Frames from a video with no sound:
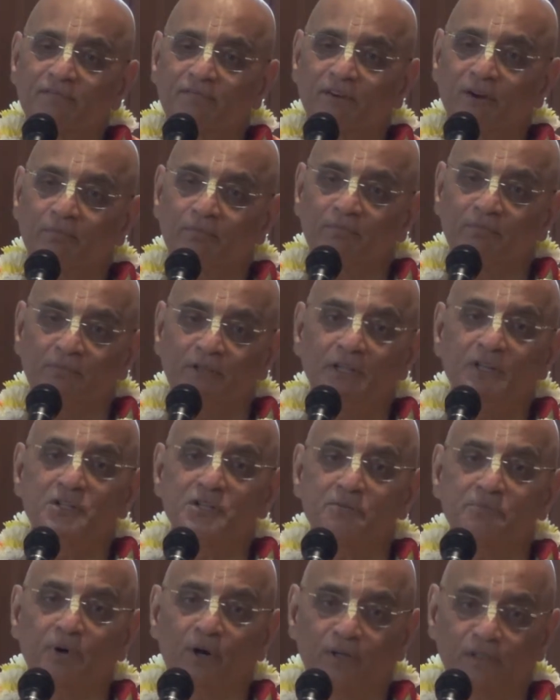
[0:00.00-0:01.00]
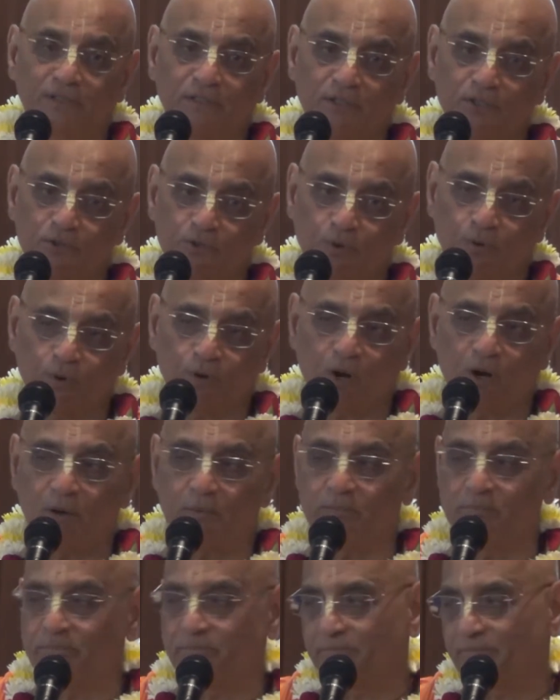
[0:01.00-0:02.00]
from Nija Bhakti
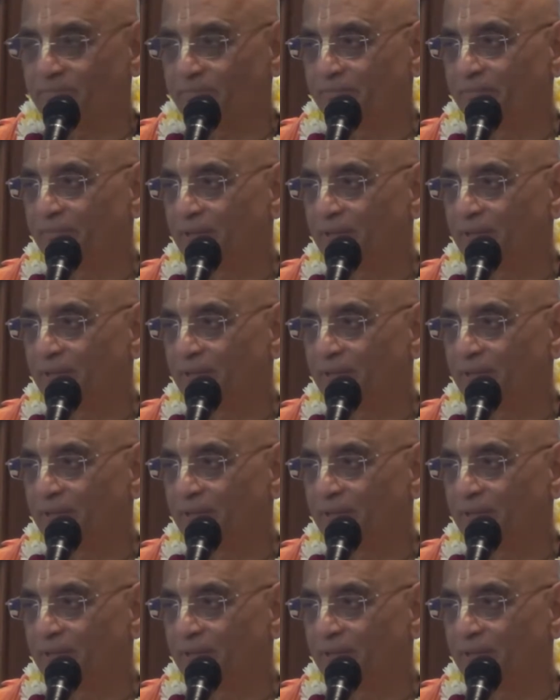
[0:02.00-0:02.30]
Yogam,